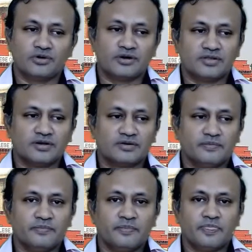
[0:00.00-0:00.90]
that
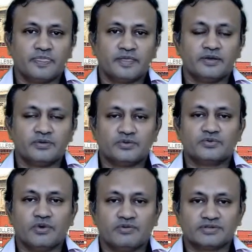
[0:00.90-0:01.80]

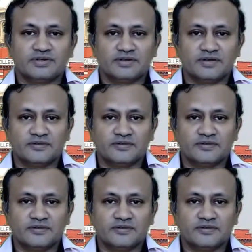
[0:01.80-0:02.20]
to our center.